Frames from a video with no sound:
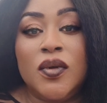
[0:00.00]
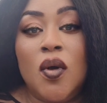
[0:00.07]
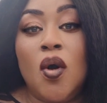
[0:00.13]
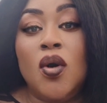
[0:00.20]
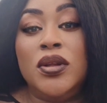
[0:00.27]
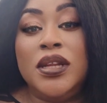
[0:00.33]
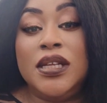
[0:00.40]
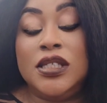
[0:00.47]

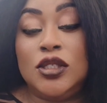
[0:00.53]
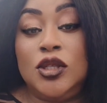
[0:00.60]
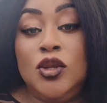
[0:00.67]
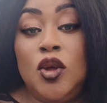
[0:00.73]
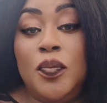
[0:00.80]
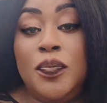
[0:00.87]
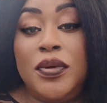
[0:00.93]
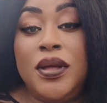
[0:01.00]
on a
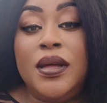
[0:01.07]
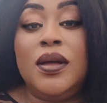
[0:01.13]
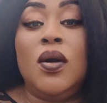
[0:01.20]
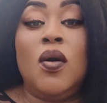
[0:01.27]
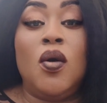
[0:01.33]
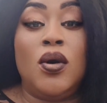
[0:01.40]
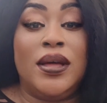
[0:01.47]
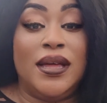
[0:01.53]
slopey
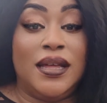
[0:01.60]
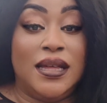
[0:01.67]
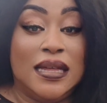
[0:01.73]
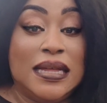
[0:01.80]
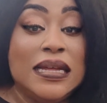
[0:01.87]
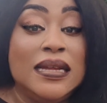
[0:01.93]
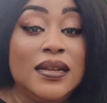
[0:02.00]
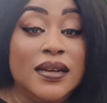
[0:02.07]
or a
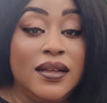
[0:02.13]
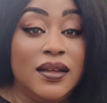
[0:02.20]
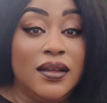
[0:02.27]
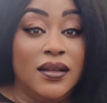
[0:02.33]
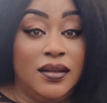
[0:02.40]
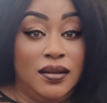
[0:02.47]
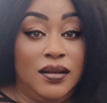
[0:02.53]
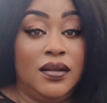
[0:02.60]

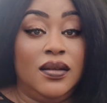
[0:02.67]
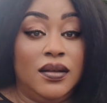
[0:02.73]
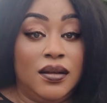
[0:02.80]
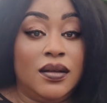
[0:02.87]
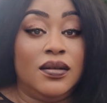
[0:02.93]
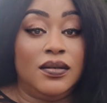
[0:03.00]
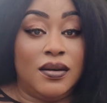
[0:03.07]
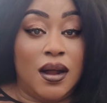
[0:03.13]
hilly
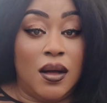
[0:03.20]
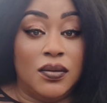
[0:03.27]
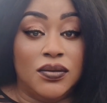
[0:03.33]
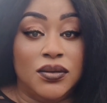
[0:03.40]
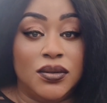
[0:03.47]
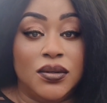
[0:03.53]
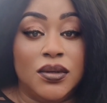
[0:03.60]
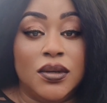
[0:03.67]

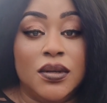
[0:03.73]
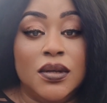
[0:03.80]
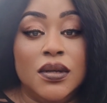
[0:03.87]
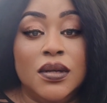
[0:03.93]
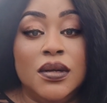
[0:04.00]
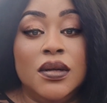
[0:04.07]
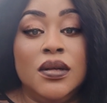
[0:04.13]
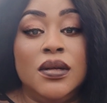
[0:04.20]
ground,
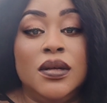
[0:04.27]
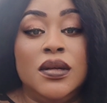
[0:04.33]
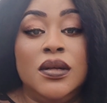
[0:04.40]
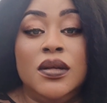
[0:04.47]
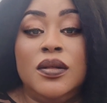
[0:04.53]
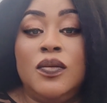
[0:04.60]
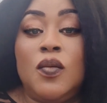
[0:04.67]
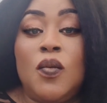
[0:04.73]

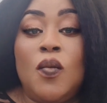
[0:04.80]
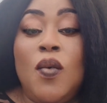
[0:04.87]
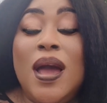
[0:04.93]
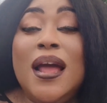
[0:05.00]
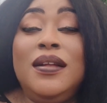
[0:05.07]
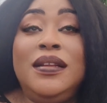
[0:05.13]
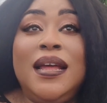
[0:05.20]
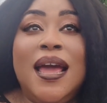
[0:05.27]

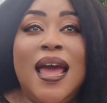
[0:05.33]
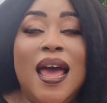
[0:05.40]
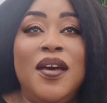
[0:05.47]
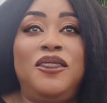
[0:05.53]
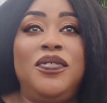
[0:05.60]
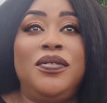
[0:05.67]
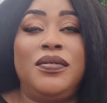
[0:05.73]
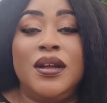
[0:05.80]
when
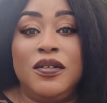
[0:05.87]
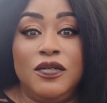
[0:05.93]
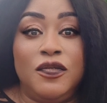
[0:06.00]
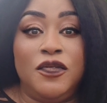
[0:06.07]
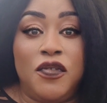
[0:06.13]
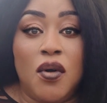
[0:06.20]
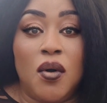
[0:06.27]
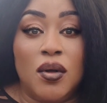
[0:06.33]
heavy rain
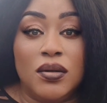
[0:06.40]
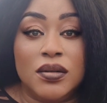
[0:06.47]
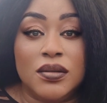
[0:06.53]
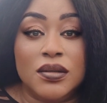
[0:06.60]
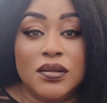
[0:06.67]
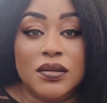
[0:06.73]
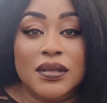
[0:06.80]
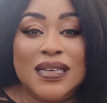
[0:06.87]
fall,
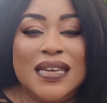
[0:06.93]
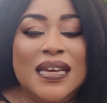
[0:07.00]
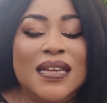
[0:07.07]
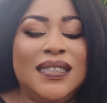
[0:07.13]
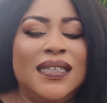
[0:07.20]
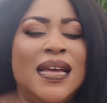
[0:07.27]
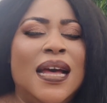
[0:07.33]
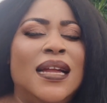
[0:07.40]

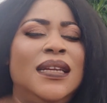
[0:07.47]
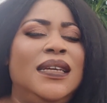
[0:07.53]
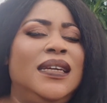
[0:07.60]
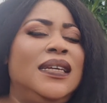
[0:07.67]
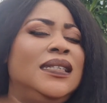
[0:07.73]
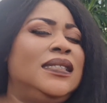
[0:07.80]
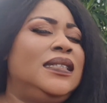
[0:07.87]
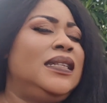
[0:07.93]
it can
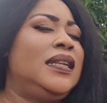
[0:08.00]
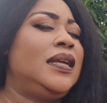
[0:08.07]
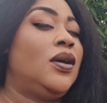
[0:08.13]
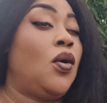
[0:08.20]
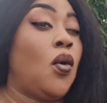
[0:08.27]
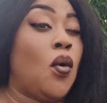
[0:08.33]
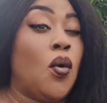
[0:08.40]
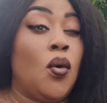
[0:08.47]
easily
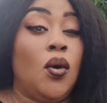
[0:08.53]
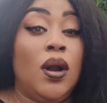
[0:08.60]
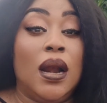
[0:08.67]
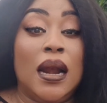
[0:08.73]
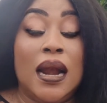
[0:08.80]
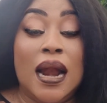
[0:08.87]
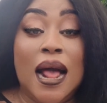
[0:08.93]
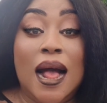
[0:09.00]

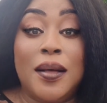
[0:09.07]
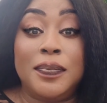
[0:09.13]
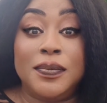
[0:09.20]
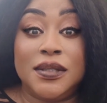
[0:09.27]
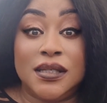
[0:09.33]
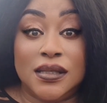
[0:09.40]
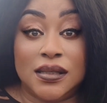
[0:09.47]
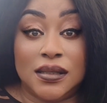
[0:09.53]

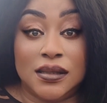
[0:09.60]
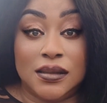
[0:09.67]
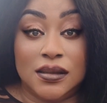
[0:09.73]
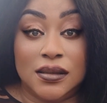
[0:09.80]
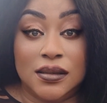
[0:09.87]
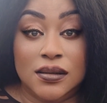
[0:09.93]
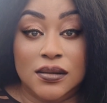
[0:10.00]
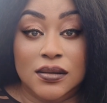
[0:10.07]
collapse
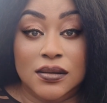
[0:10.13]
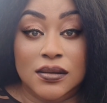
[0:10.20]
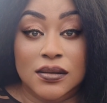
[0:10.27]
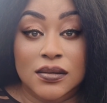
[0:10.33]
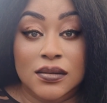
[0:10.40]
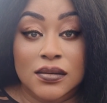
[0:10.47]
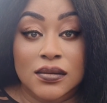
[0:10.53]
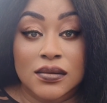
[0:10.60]

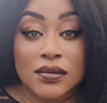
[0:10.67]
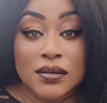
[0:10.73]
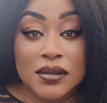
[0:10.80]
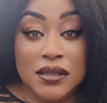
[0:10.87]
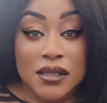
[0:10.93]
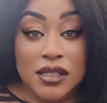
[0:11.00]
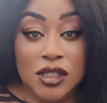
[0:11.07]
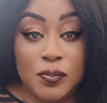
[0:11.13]

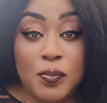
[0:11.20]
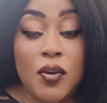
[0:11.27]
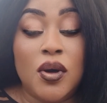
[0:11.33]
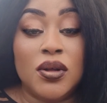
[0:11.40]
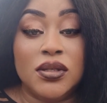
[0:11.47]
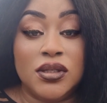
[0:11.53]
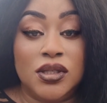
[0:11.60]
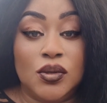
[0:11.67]
these
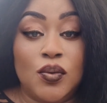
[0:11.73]
ponds